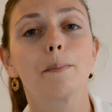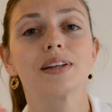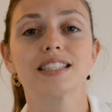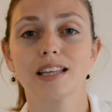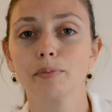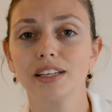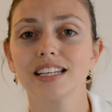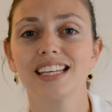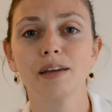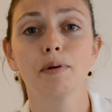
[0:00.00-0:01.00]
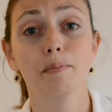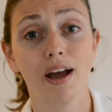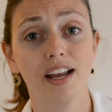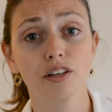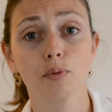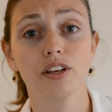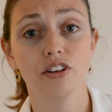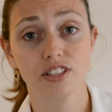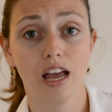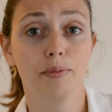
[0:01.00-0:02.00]
But something to keep in mind when
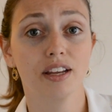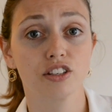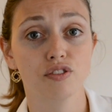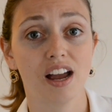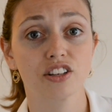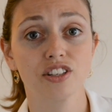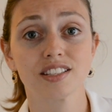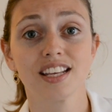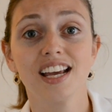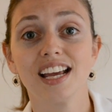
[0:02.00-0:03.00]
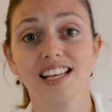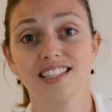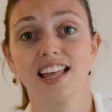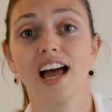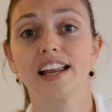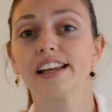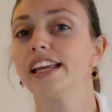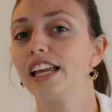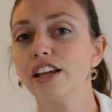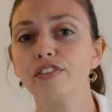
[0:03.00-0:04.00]
you're timing contractions is that
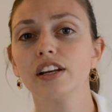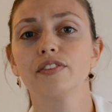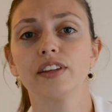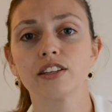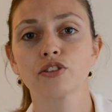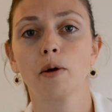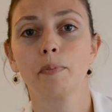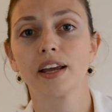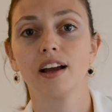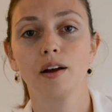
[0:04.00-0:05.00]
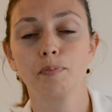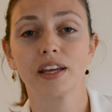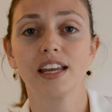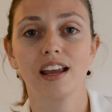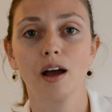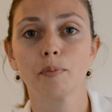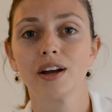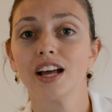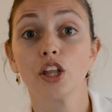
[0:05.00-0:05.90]
even if they start picking up,